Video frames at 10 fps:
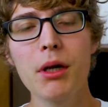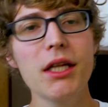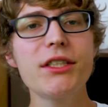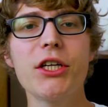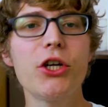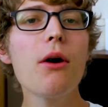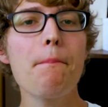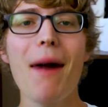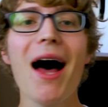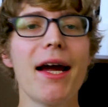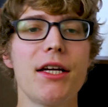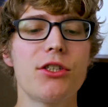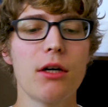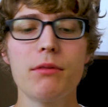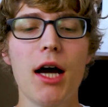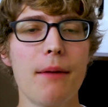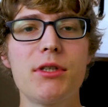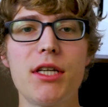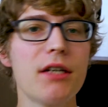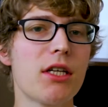But listen, your mind
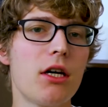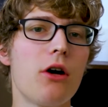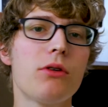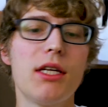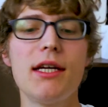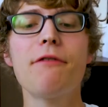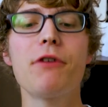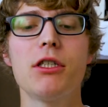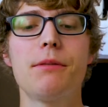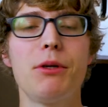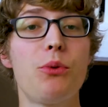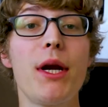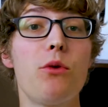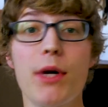sometimes doesn't know the difference between